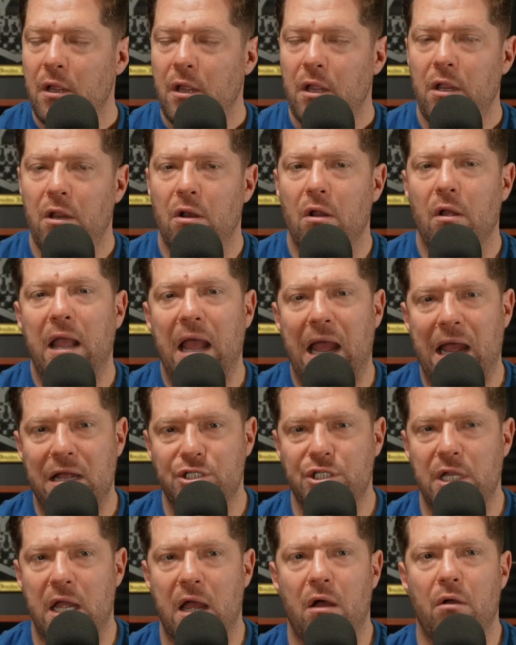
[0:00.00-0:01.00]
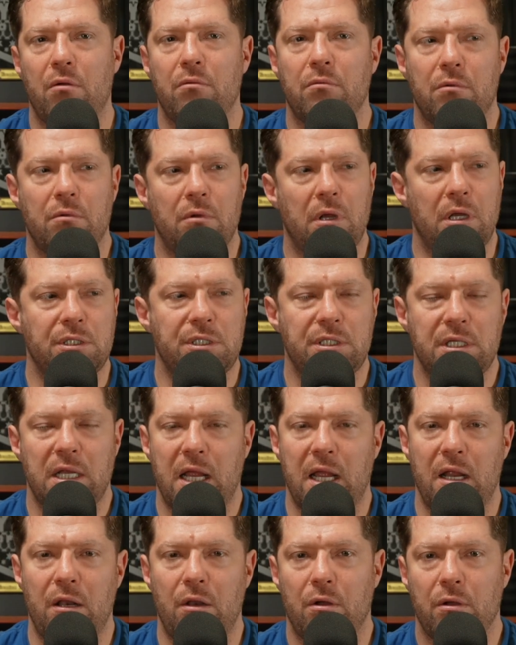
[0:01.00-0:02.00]
you know, cashed out and said,
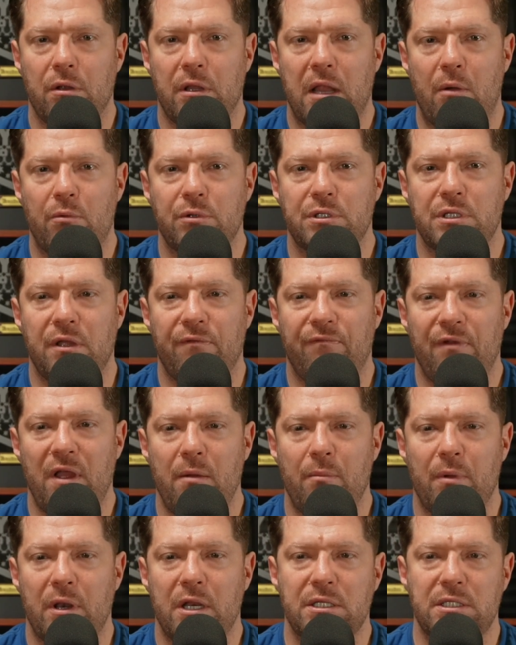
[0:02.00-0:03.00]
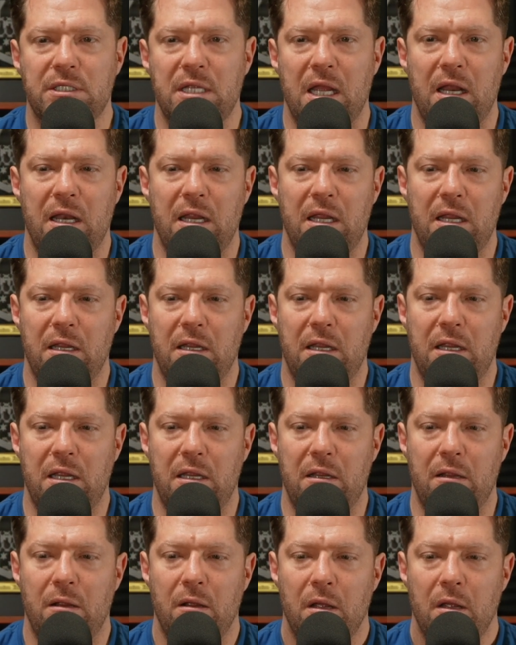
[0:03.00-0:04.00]
hey, look, that was the event. But instead
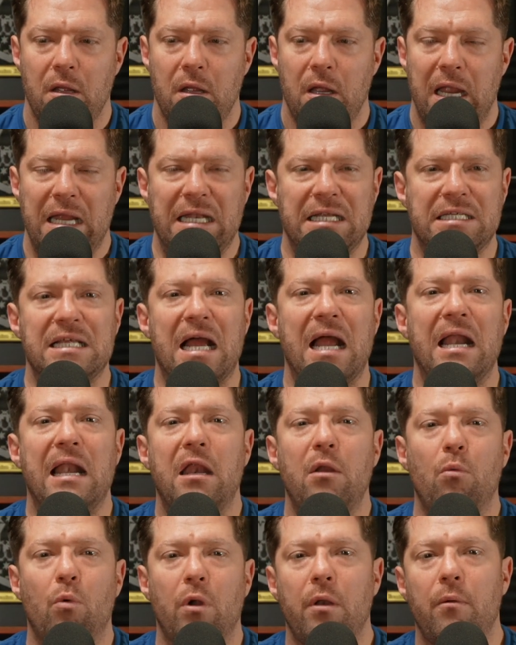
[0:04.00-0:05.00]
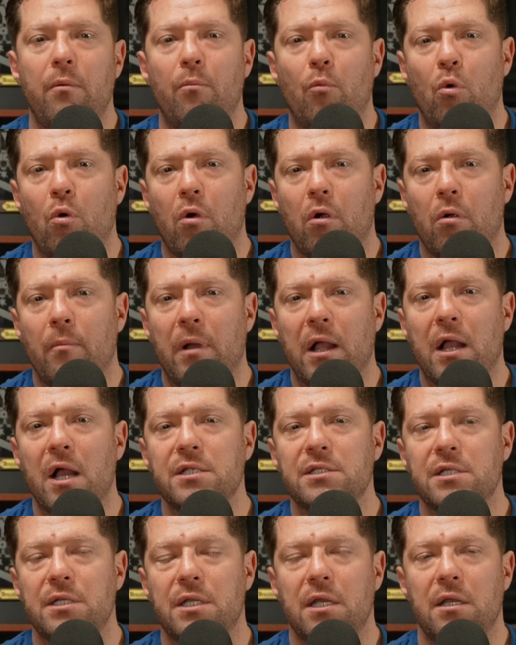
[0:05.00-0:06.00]
he decided he wanted more. My
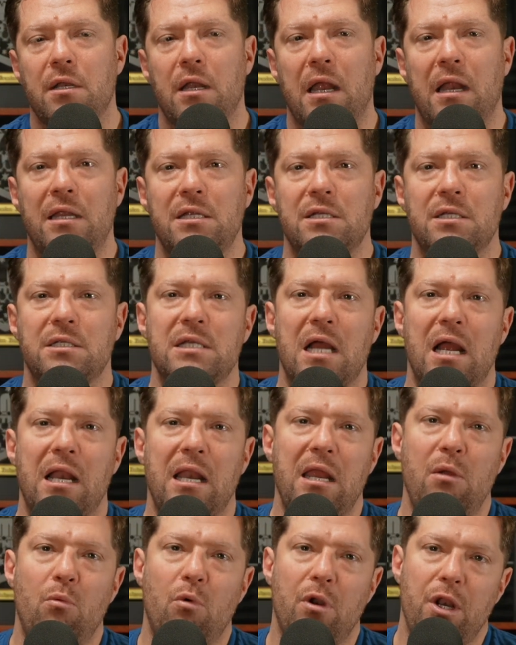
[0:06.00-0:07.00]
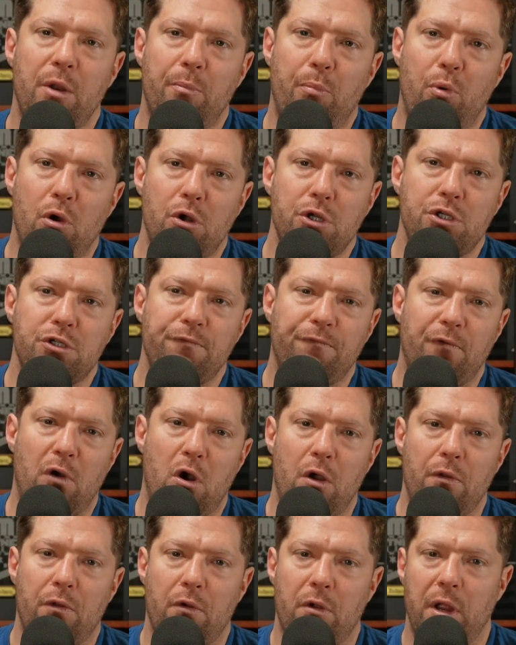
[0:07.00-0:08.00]
cousin did. And he decided he wanted to push
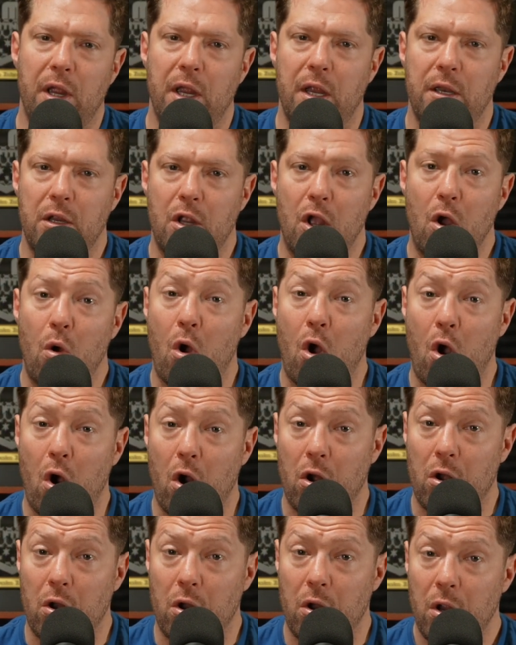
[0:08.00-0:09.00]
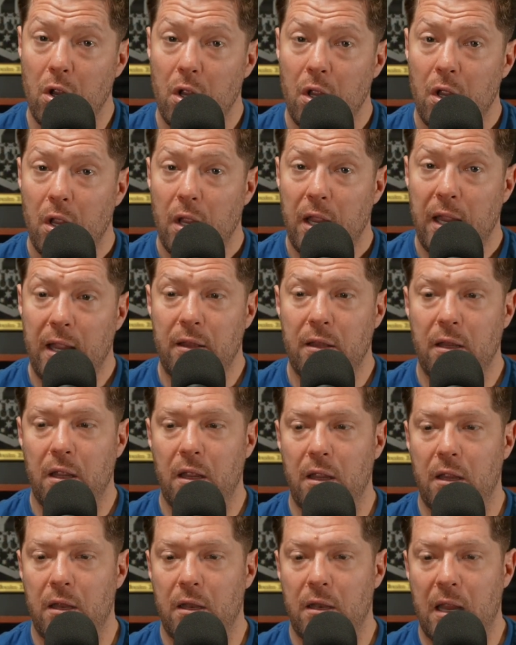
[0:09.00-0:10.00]
farther and go harder and
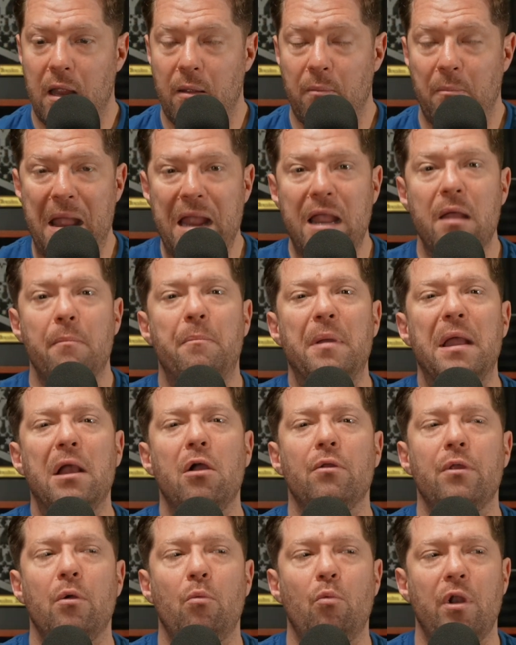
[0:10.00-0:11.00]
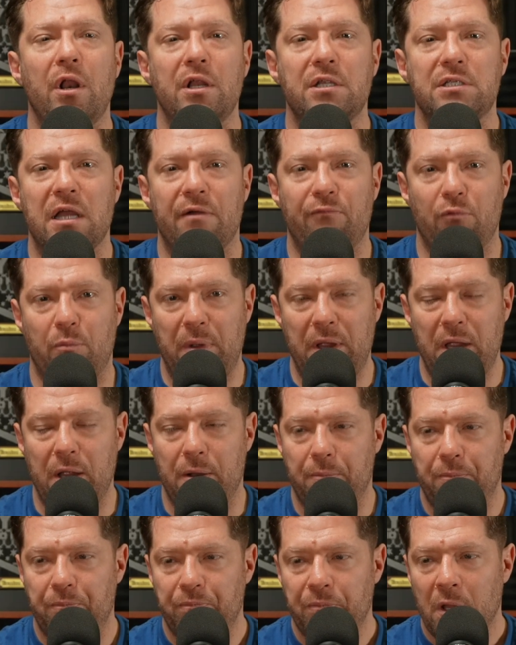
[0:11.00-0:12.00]
make it bigger than what it's ever been.